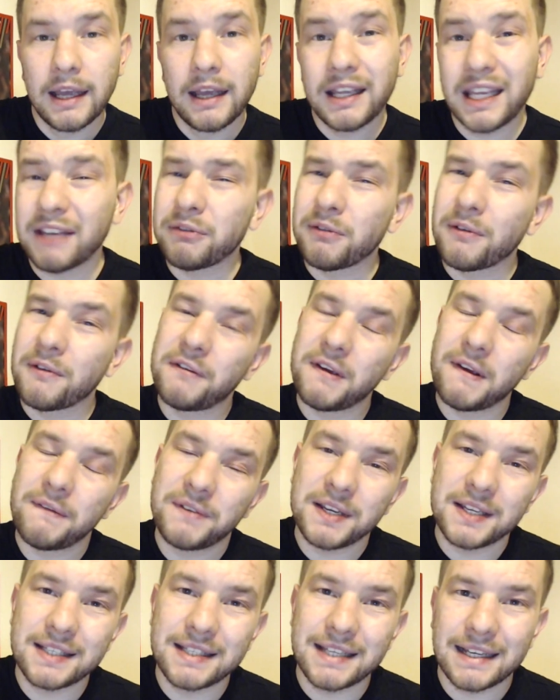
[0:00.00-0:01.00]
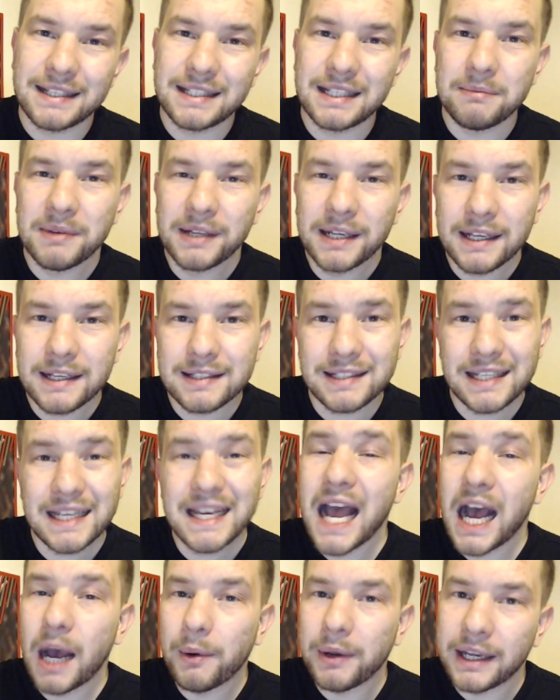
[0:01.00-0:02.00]
give him 50-60 minutes, see
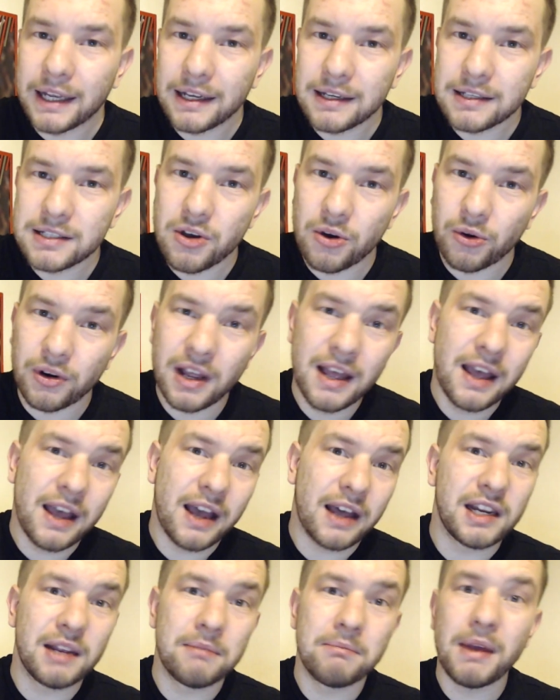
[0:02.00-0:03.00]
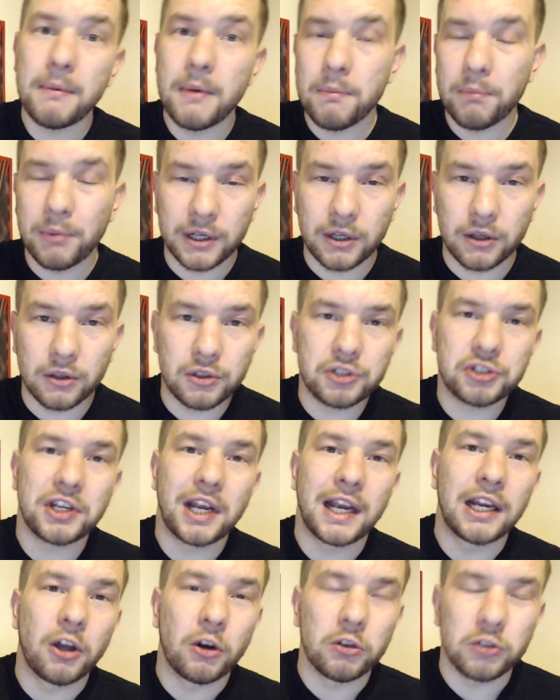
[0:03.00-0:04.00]
how he gets on, and then maybe bring on
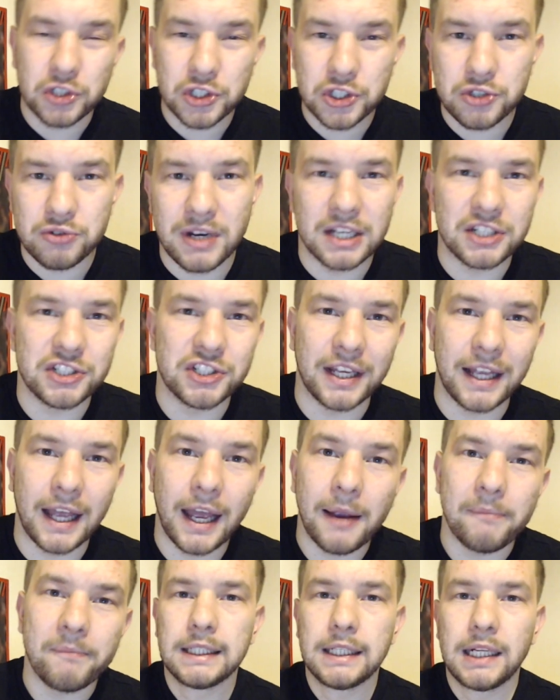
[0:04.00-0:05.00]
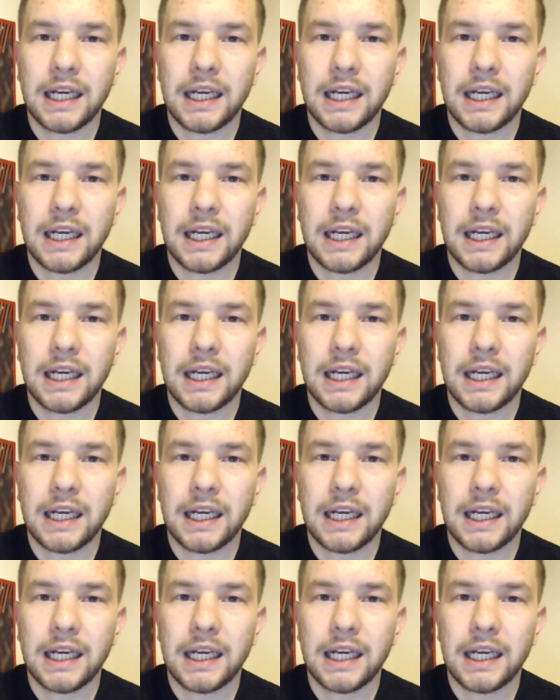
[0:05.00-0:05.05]
Shane Long to stretch the game.